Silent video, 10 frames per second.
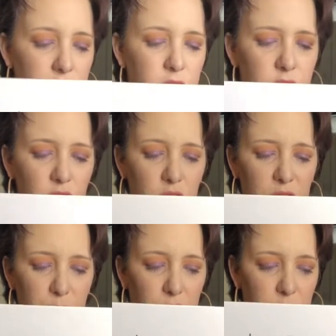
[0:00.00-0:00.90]
did
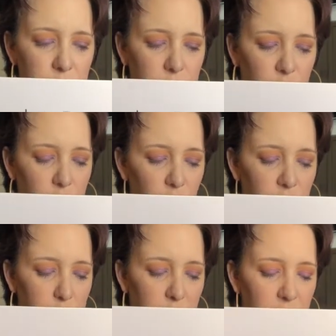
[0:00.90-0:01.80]
originally pick a different
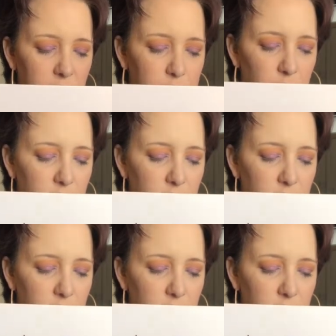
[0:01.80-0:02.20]
Morphe palette,